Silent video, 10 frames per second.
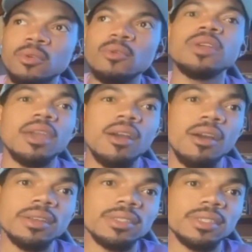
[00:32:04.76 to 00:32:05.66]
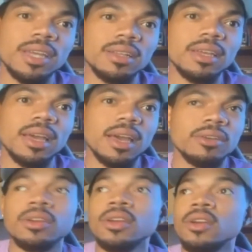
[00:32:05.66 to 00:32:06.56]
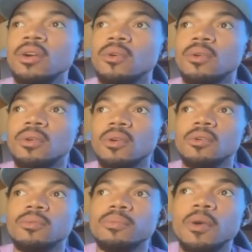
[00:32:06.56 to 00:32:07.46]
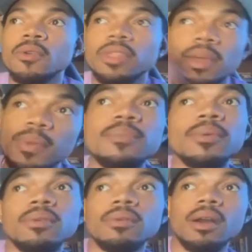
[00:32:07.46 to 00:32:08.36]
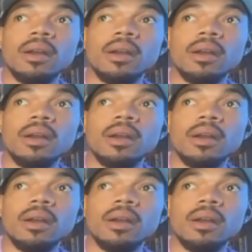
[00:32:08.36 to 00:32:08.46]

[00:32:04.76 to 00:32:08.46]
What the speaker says: who they are as a child of God, or that people